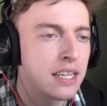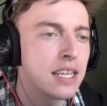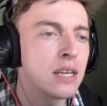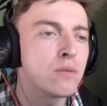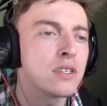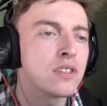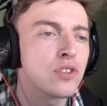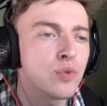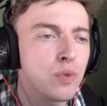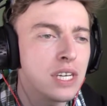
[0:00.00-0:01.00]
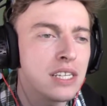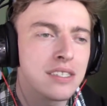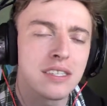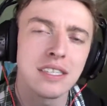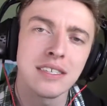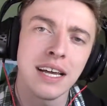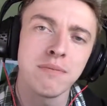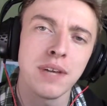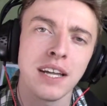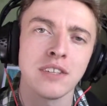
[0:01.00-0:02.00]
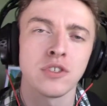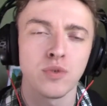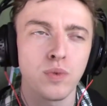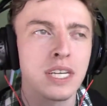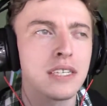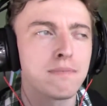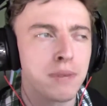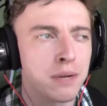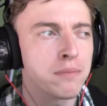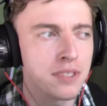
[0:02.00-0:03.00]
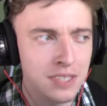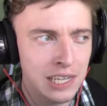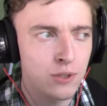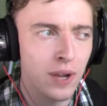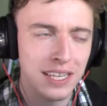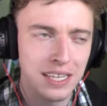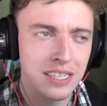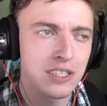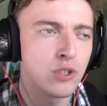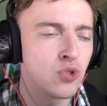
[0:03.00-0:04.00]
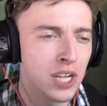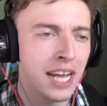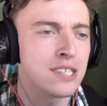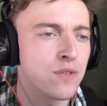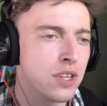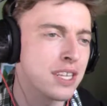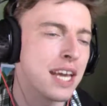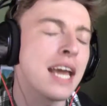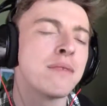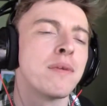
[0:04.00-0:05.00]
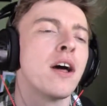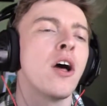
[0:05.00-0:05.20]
It was sweet. This game got a sweet pumpin' soundtrack. It gets you jazzed for the game.